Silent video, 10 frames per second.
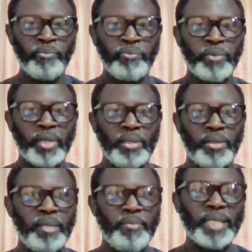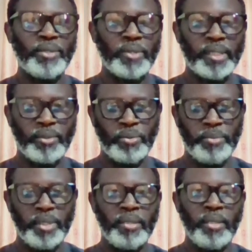you know, it makes no sense to
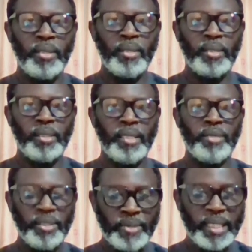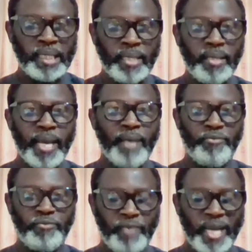me the, the reason they are
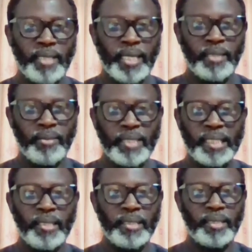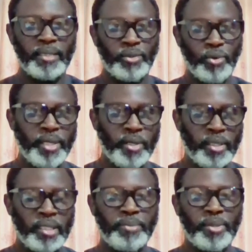fighting and the reason this is going on
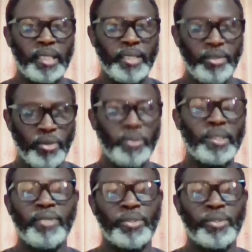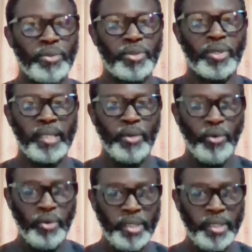is because they don't have a solution. The only